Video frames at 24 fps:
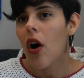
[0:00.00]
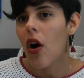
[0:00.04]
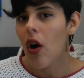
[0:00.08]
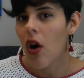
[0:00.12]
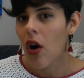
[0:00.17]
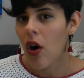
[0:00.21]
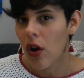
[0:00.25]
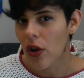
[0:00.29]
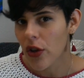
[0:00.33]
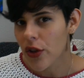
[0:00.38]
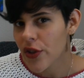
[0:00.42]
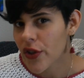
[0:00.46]

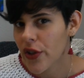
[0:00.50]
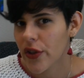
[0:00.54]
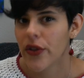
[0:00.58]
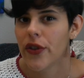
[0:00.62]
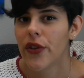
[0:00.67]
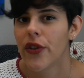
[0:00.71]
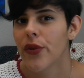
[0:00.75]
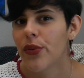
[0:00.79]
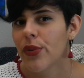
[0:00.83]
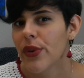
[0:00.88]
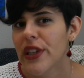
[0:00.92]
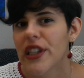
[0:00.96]

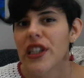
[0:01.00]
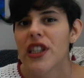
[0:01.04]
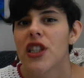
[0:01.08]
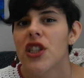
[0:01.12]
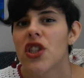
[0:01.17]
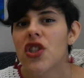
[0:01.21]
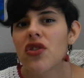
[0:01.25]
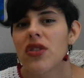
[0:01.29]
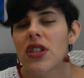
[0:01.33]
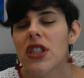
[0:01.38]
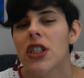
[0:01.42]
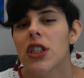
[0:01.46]
alter the written
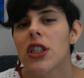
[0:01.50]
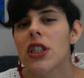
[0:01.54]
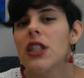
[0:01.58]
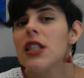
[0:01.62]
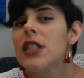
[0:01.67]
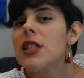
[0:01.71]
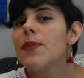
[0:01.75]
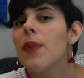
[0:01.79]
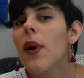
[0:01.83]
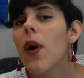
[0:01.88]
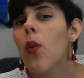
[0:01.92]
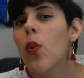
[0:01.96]

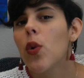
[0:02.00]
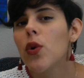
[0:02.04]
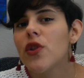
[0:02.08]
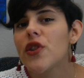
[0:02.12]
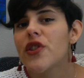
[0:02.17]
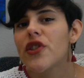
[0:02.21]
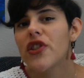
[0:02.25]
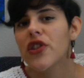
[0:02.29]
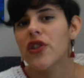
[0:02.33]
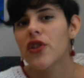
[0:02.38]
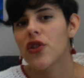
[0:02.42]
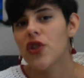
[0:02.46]
instructions, but will
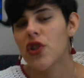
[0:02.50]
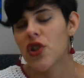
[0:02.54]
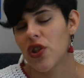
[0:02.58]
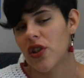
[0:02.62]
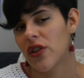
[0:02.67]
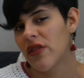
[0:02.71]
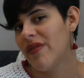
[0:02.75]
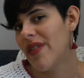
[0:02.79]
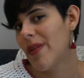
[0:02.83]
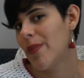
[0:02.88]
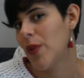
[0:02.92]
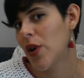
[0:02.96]
still
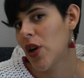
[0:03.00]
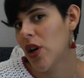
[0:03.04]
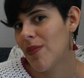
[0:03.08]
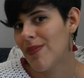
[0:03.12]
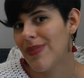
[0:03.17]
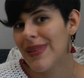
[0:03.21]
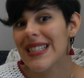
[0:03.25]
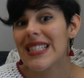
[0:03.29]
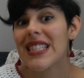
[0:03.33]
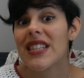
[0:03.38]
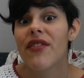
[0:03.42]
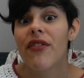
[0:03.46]
serve a
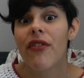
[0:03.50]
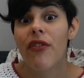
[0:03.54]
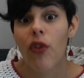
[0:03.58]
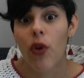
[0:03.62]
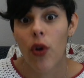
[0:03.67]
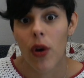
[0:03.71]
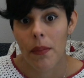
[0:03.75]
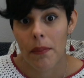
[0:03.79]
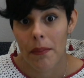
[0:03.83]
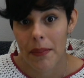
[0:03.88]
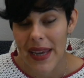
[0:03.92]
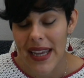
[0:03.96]
purpose
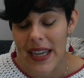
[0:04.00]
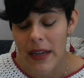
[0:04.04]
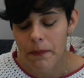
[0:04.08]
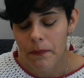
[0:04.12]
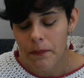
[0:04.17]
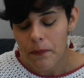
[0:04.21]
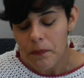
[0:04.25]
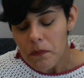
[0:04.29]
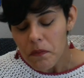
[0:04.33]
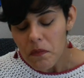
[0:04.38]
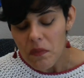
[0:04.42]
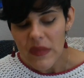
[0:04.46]
for
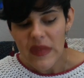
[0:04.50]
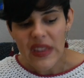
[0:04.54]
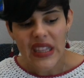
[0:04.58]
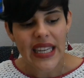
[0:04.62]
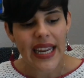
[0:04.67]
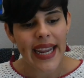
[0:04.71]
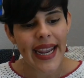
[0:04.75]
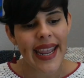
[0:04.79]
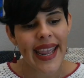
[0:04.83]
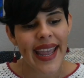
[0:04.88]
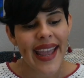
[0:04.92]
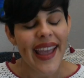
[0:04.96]
me?
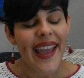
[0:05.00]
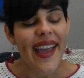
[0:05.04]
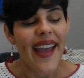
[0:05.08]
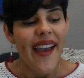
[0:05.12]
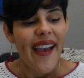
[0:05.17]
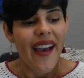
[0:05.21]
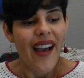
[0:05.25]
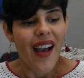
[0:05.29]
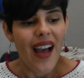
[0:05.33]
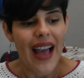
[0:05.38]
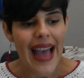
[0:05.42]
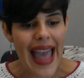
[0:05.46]

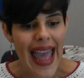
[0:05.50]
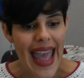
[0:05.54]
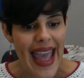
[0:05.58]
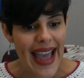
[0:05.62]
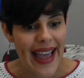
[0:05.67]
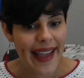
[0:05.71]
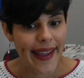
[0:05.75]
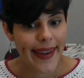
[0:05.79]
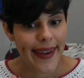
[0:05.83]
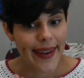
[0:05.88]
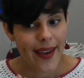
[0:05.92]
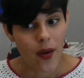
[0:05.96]

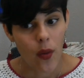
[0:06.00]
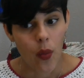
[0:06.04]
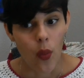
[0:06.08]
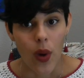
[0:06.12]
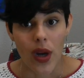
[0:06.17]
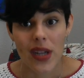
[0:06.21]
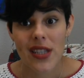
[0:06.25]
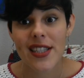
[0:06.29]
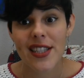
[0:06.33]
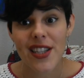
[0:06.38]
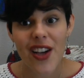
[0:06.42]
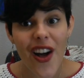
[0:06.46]
And
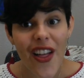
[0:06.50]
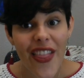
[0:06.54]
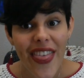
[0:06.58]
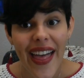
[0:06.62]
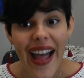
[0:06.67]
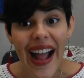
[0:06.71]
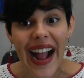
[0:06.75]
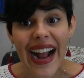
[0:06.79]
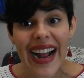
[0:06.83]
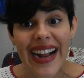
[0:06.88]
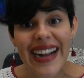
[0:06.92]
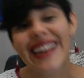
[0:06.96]
once all
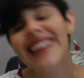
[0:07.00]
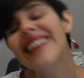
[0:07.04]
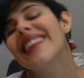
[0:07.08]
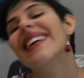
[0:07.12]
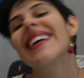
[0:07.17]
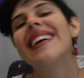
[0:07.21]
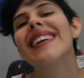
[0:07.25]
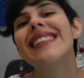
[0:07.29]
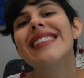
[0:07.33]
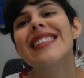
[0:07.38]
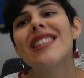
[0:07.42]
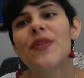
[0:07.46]

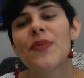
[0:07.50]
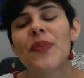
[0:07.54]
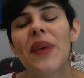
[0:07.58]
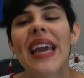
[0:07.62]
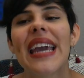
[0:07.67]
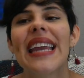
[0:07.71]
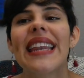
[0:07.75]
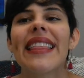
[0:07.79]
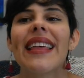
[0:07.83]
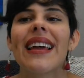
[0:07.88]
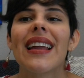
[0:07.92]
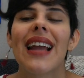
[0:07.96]
that is
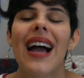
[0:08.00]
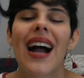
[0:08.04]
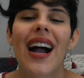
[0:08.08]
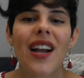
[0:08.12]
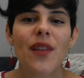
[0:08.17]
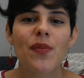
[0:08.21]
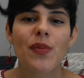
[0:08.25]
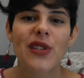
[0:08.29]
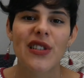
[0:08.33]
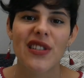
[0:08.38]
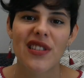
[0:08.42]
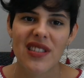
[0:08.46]
made, then
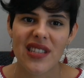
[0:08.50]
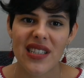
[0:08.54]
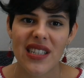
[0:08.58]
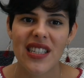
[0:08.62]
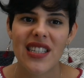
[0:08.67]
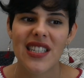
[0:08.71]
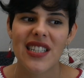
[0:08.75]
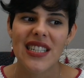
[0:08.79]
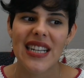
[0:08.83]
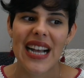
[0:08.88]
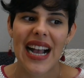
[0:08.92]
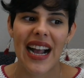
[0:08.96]
I
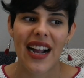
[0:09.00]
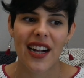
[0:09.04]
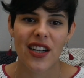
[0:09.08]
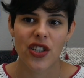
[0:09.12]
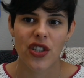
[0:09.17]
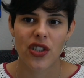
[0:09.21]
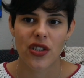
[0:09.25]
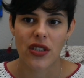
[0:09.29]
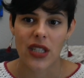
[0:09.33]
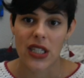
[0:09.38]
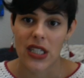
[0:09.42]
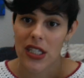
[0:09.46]
proceed to
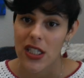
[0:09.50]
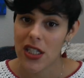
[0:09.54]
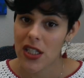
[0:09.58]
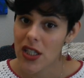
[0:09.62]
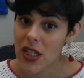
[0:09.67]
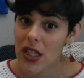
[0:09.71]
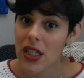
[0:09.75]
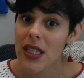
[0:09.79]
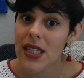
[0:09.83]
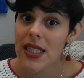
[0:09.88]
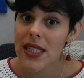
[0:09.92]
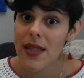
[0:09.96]
actually
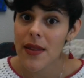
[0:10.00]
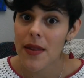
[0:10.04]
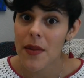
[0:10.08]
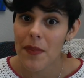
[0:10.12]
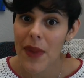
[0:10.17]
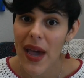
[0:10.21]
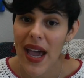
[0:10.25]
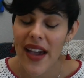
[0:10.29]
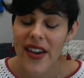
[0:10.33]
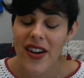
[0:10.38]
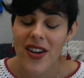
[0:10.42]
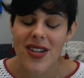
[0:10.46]
start the
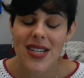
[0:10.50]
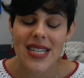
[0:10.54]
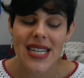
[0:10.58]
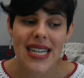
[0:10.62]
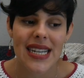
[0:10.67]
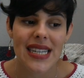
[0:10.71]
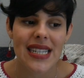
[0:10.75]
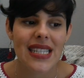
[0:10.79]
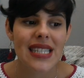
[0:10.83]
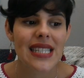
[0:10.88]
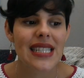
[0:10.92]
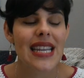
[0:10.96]
pattern
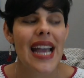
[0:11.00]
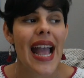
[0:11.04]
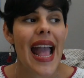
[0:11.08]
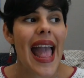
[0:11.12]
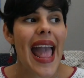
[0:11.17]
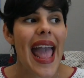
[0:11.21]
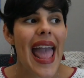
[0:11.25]
test,